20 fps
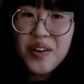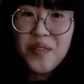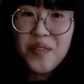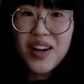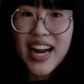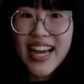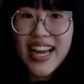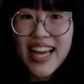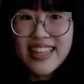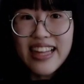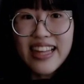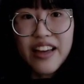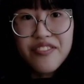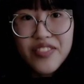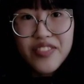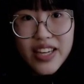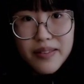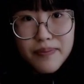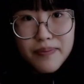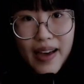when I get that
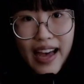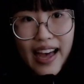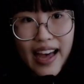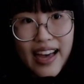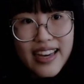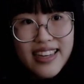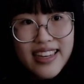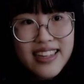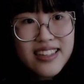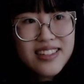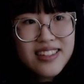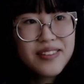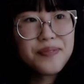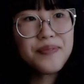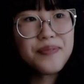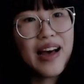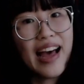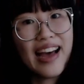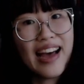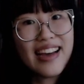feedback
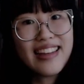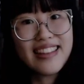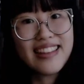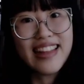back